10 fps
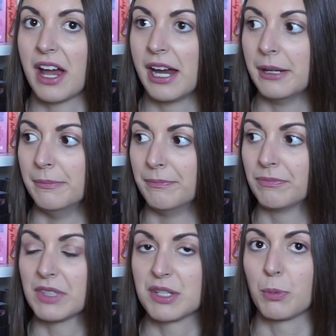I'm
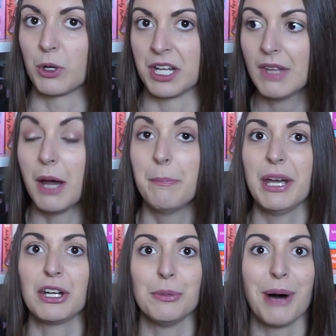sporty. A
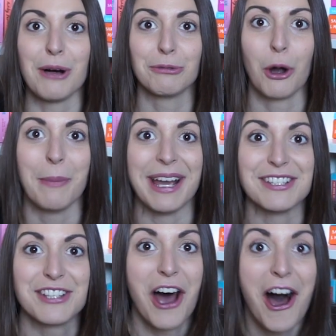pickleball
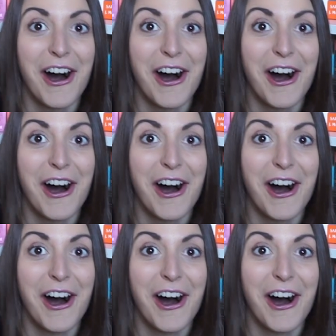romance.